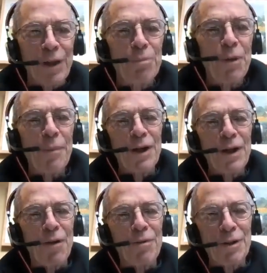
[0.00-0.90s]
you probably
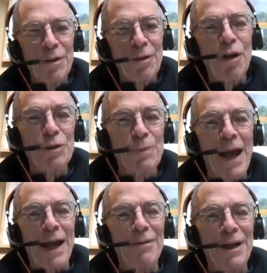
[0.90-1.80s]
it goes
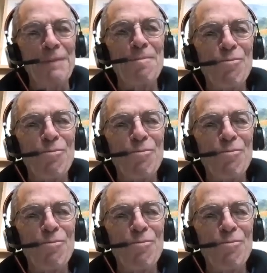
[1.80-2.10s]
back, right?